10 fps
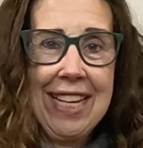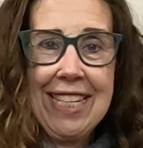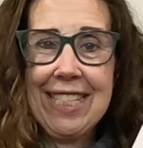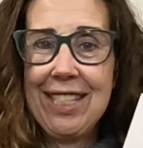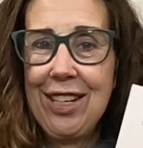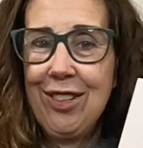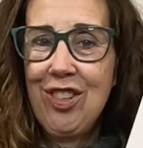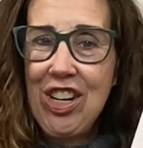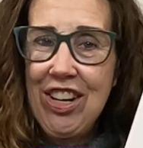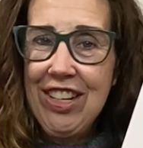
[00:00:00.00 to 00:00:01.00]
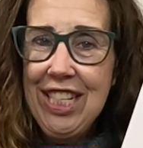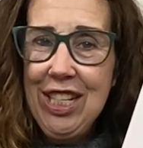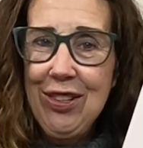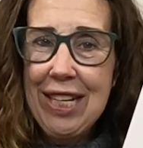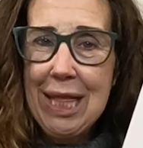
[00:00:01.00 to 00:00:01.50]
So Sharon,
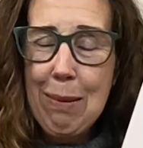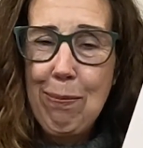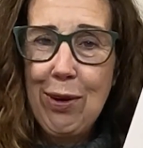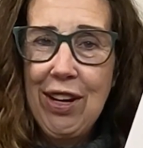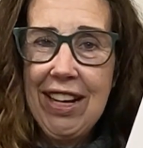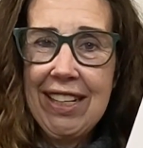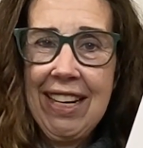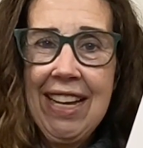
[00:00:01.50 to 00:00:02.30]
you get the book.